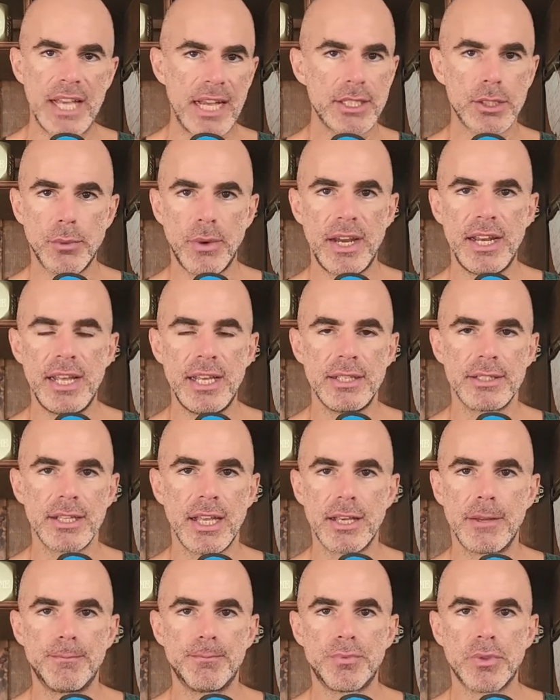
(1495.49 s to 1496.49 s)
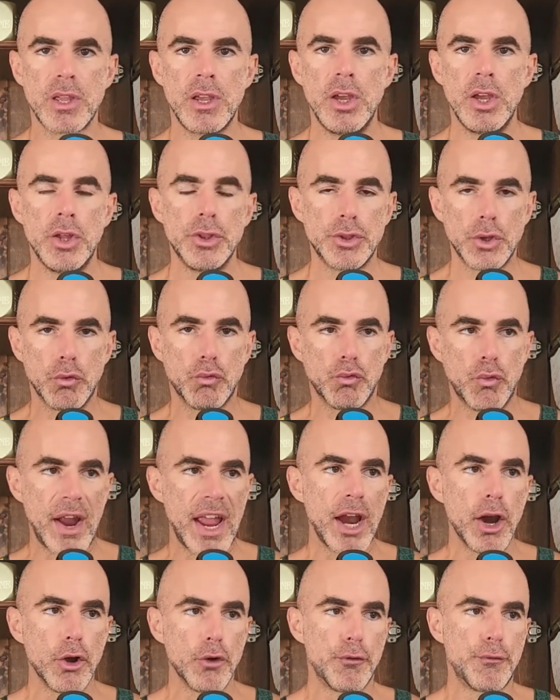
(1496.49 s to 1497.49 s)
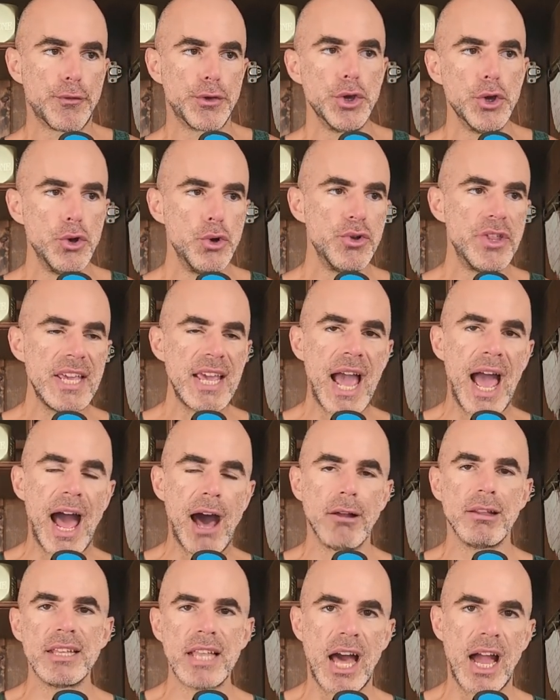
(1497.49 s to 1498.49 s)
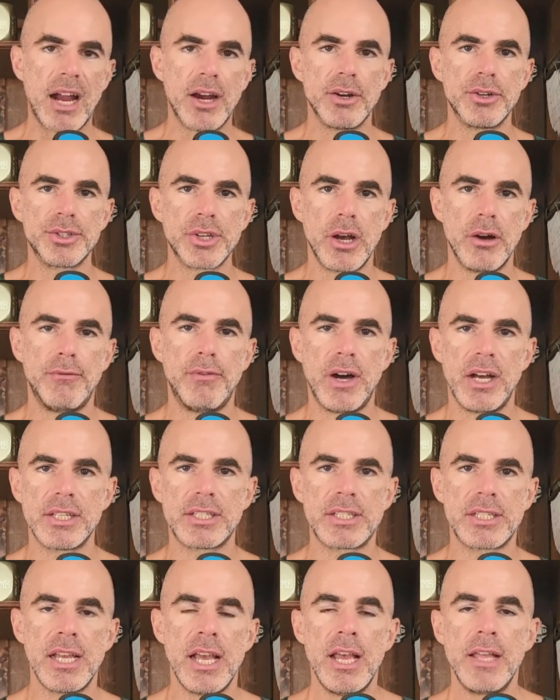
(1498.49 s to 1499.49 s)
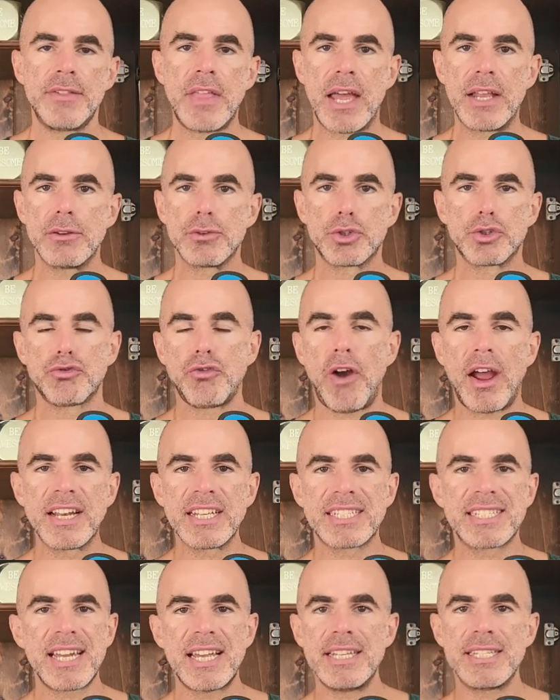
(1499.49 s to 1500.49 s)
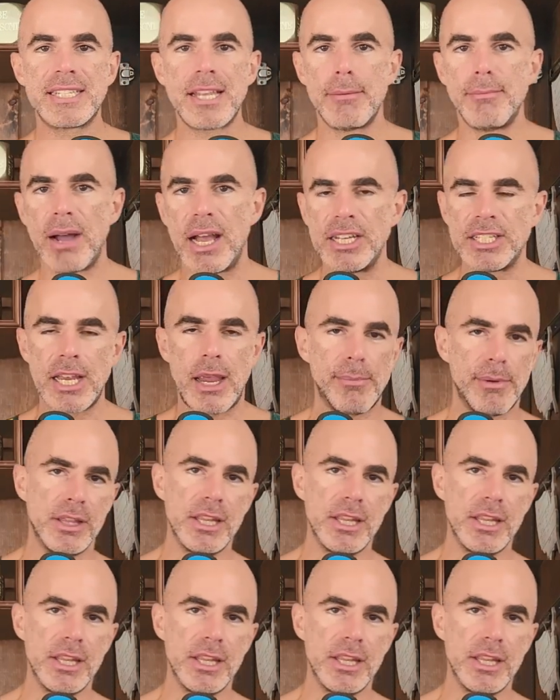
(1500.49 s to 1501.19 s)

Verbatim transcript: That's the way it is. Like, the rare few, the outliers of us that try to stay semi in shape.